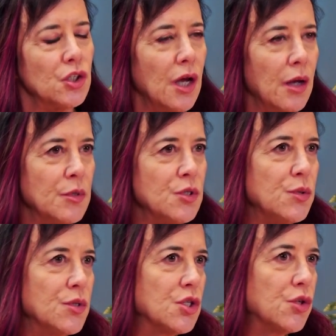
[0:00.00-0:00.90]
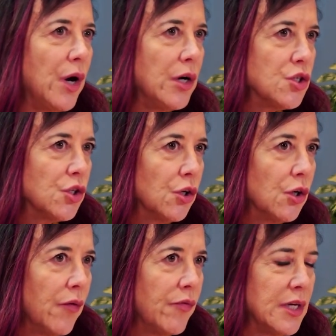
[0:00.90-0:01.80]
Klimas, who's the
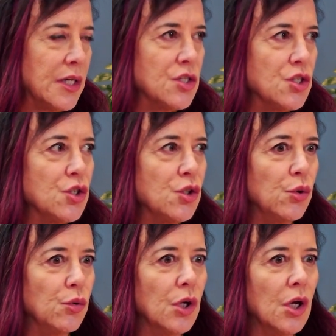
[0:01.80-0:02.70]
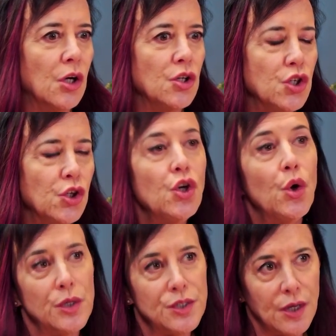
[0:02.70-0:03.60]
director of the institute, took
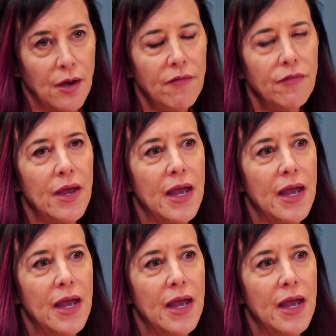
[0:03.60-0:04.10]
notice of.